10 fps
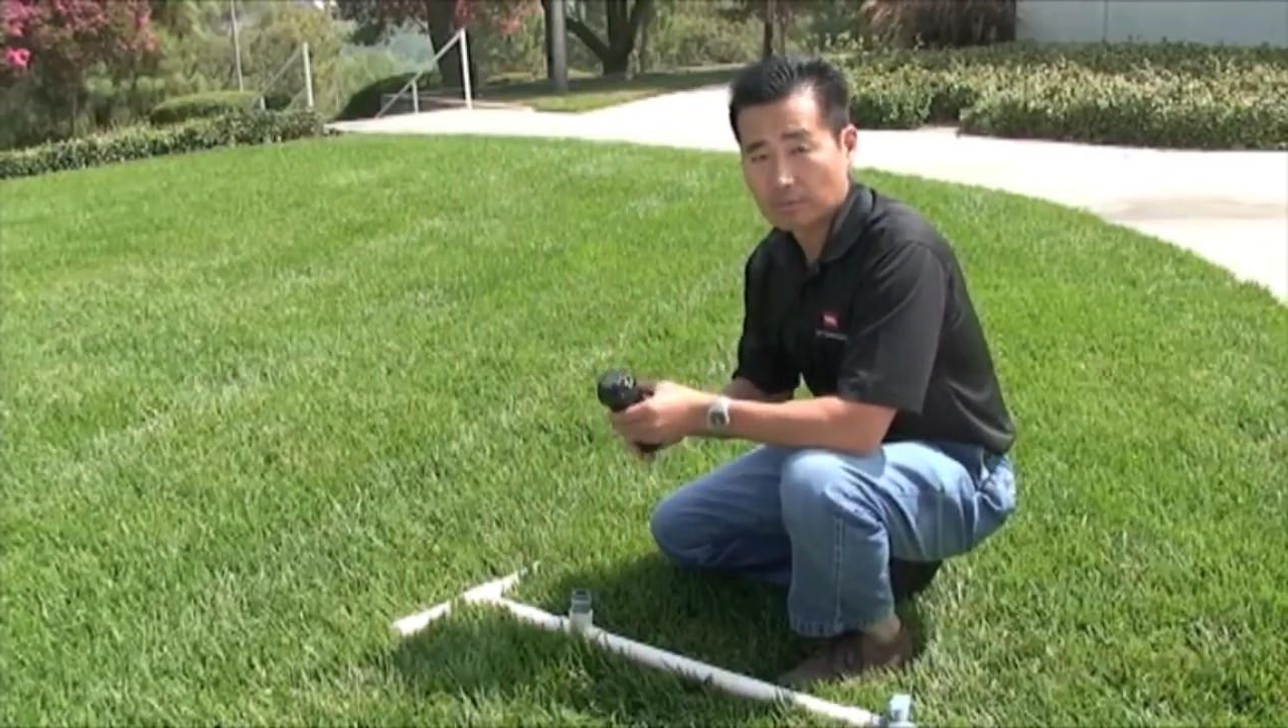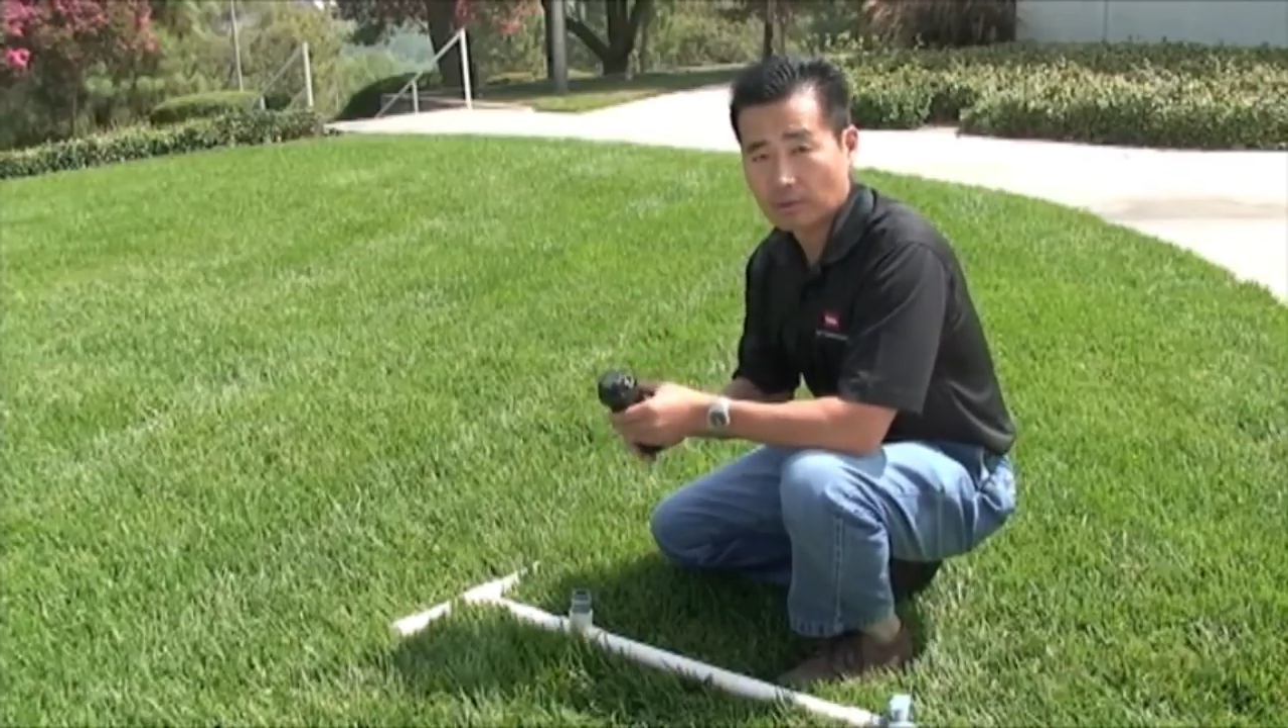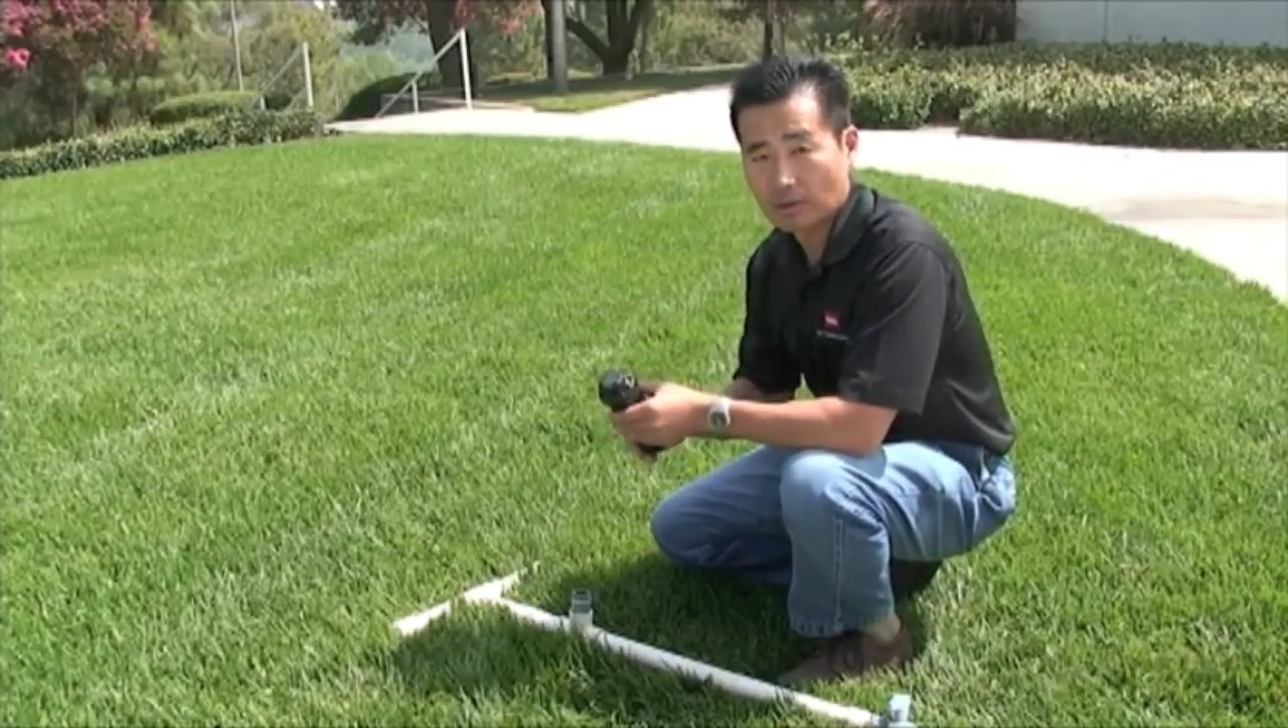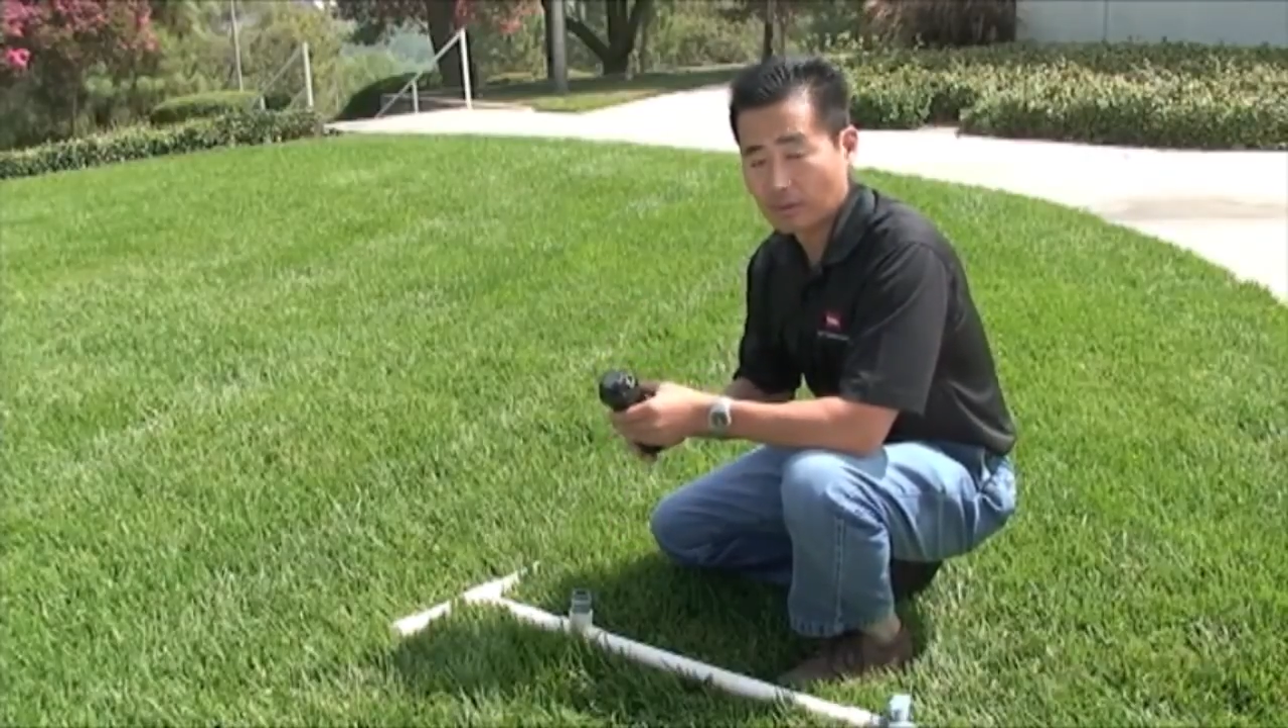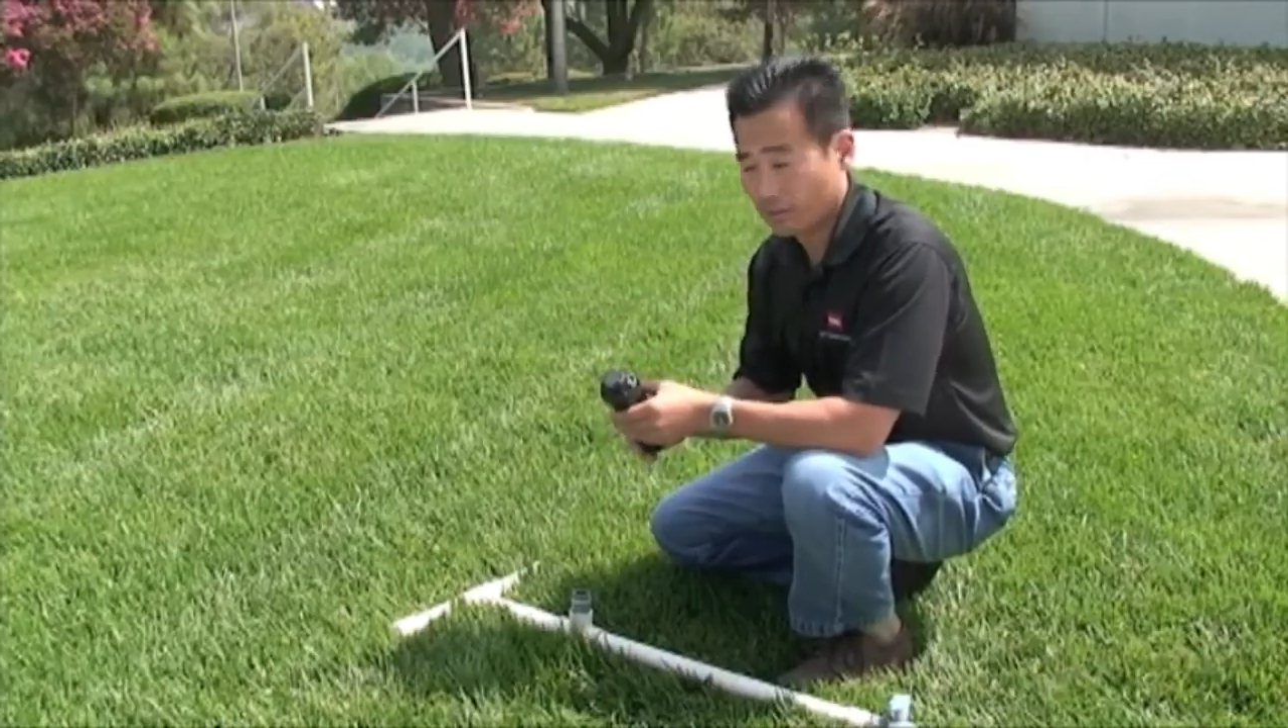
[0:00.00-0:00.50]

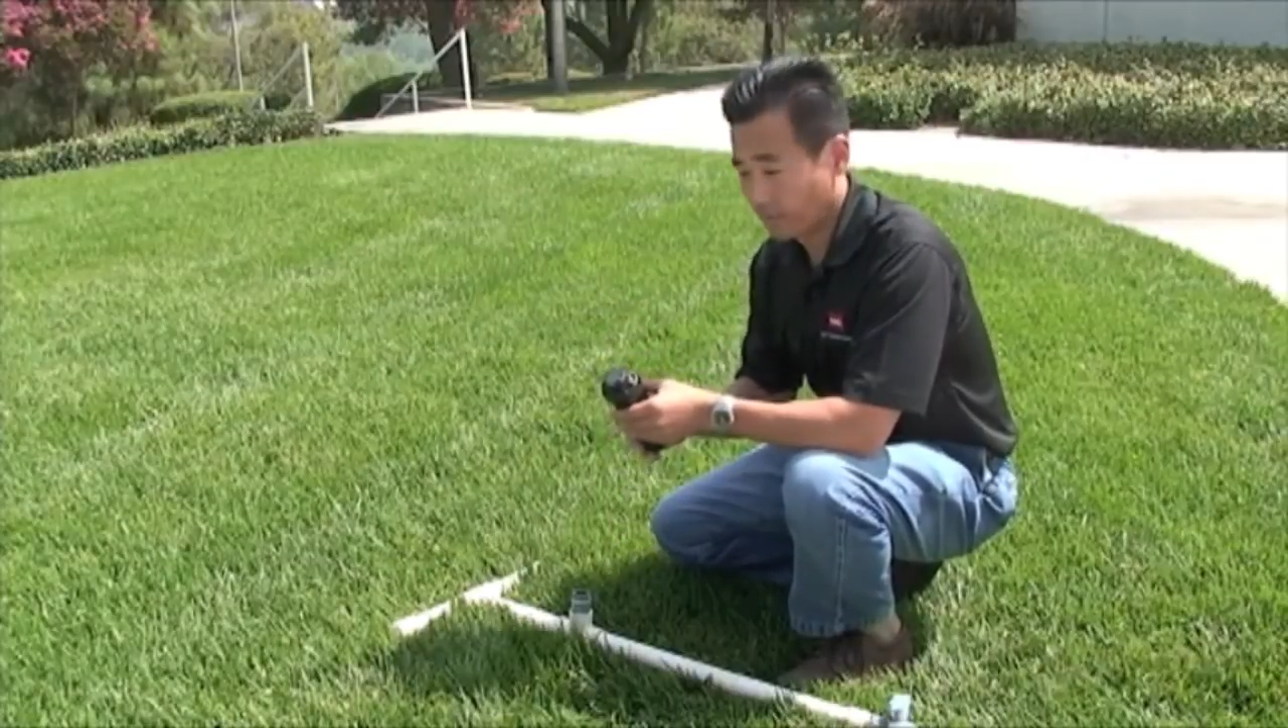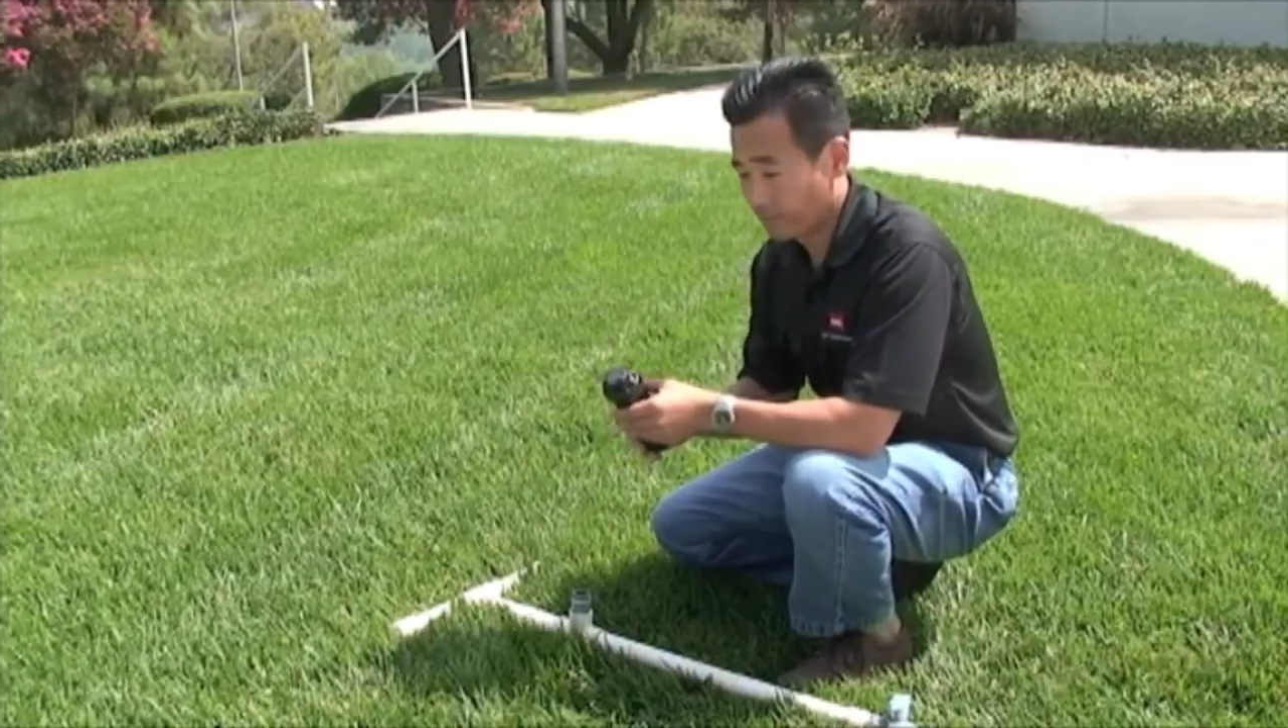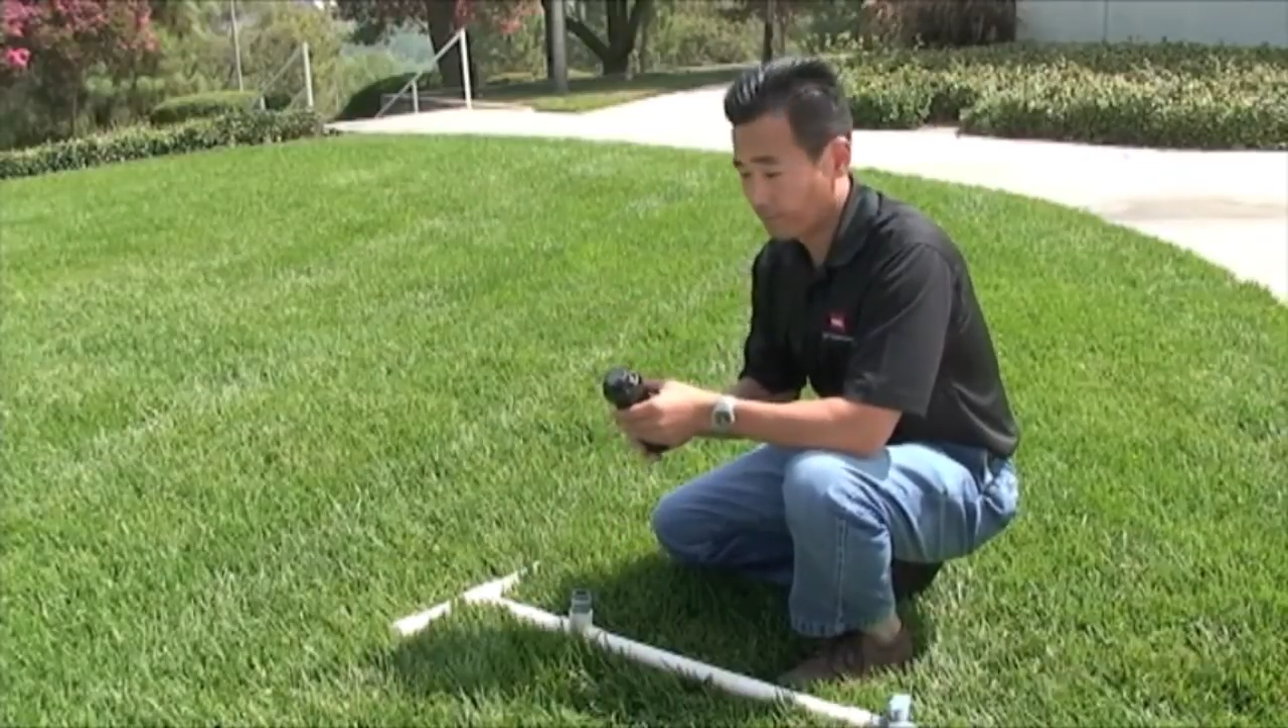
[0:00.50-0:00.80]
themselves.